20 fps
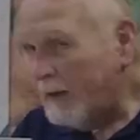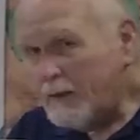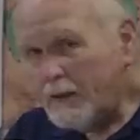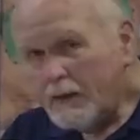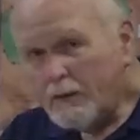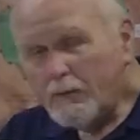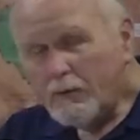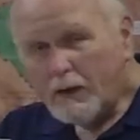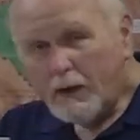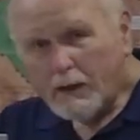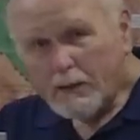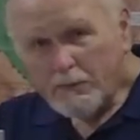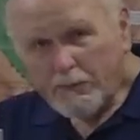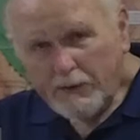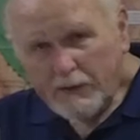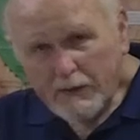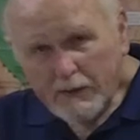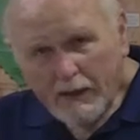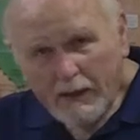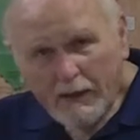I think we ought to
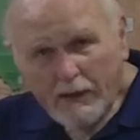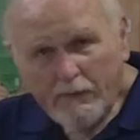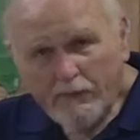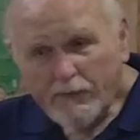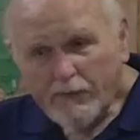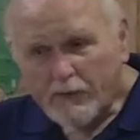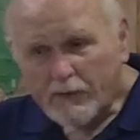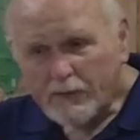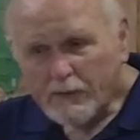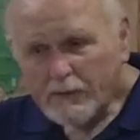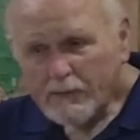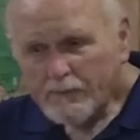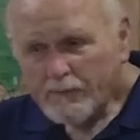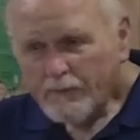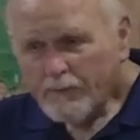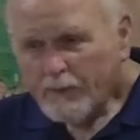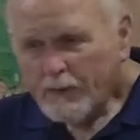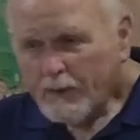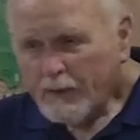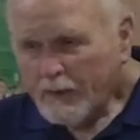be thankful.
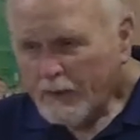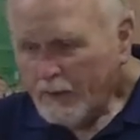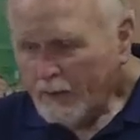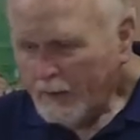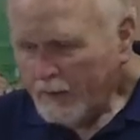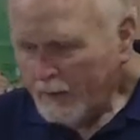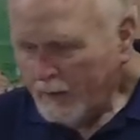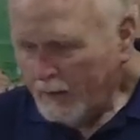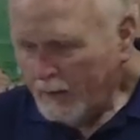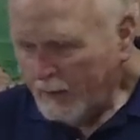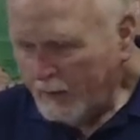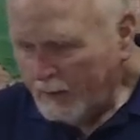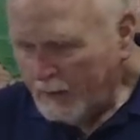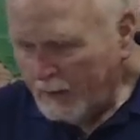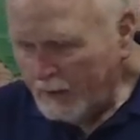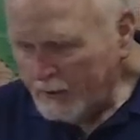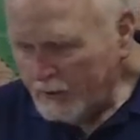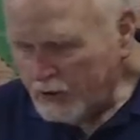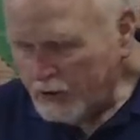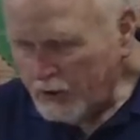
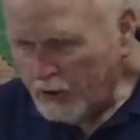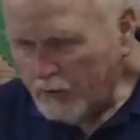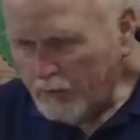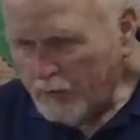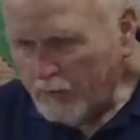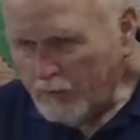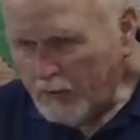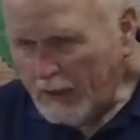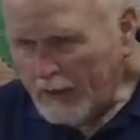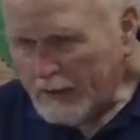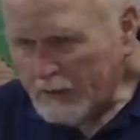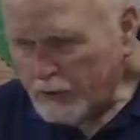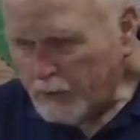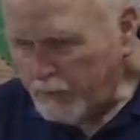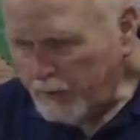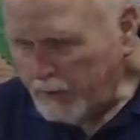And so last